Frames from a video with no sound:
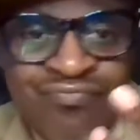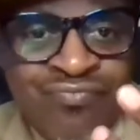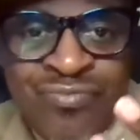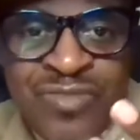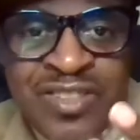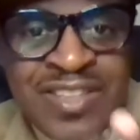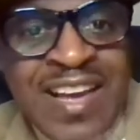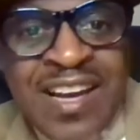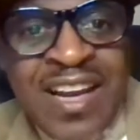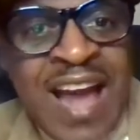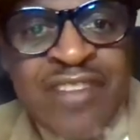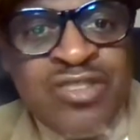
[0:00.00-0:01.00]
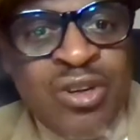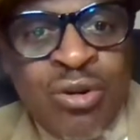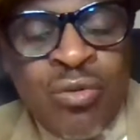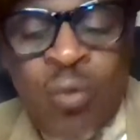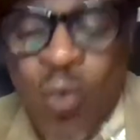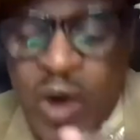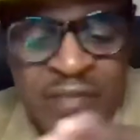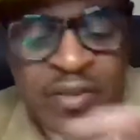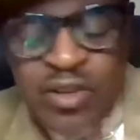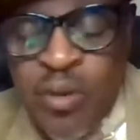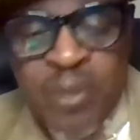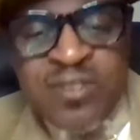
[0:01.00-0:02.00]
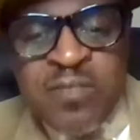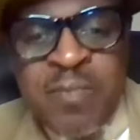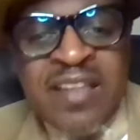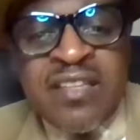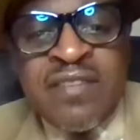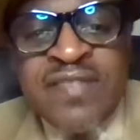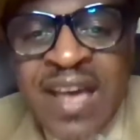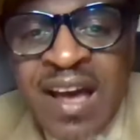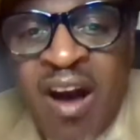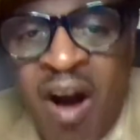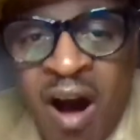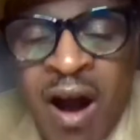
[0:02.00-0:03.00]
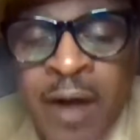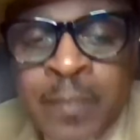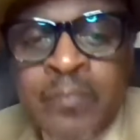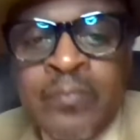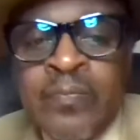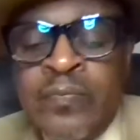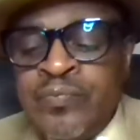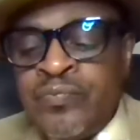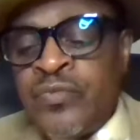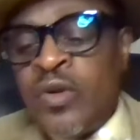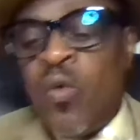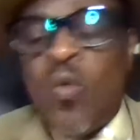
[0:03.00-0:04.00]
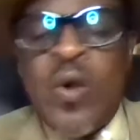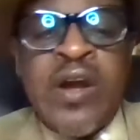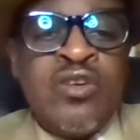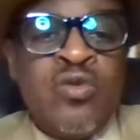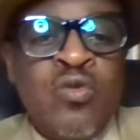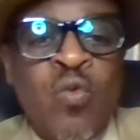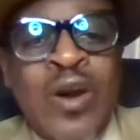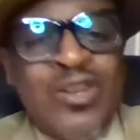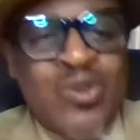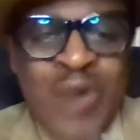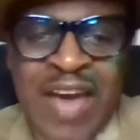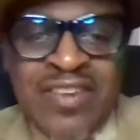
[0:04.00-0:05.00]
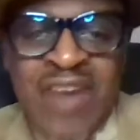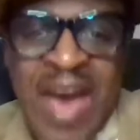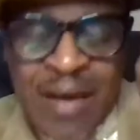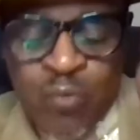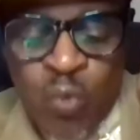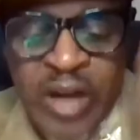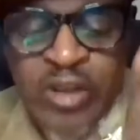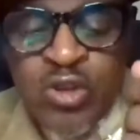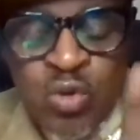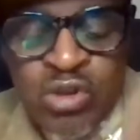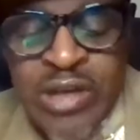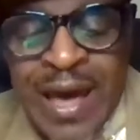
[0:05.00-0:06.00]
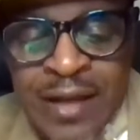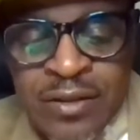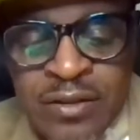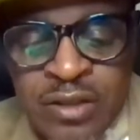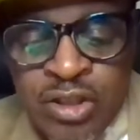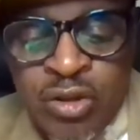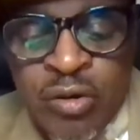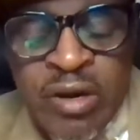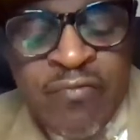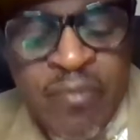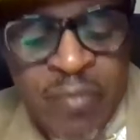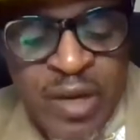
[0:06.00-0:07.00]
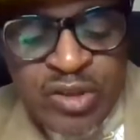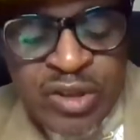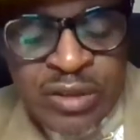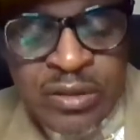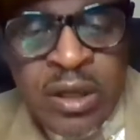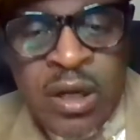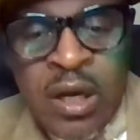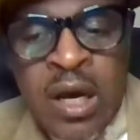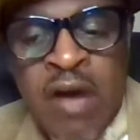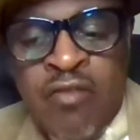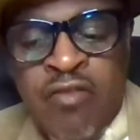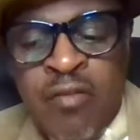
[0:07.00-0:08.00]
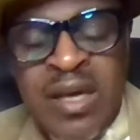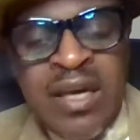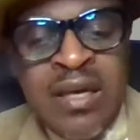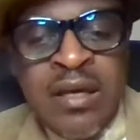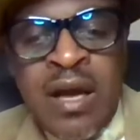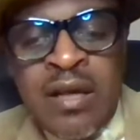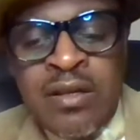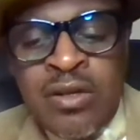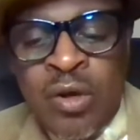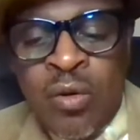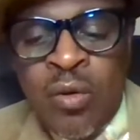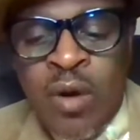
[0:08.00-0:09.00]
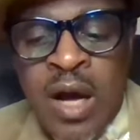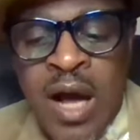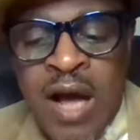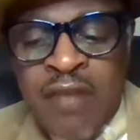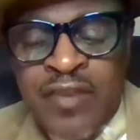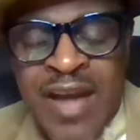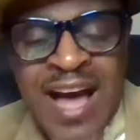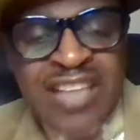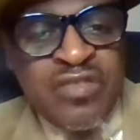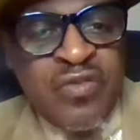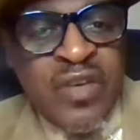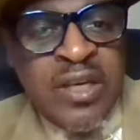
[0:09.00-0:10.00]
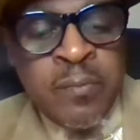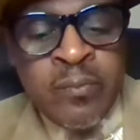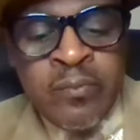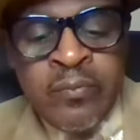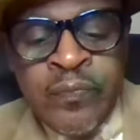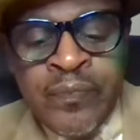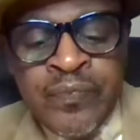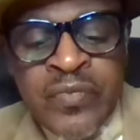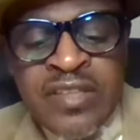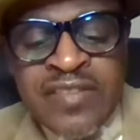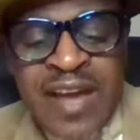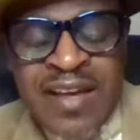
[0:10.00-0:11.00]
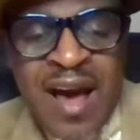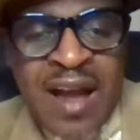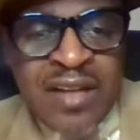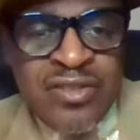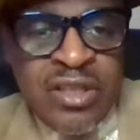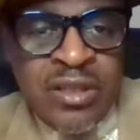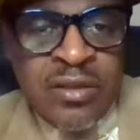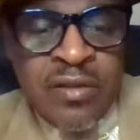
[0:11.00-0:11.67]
psychological, wherever your perspectives are, where do you hang your hat? Where do you get your information? For me, philosophy, psychology,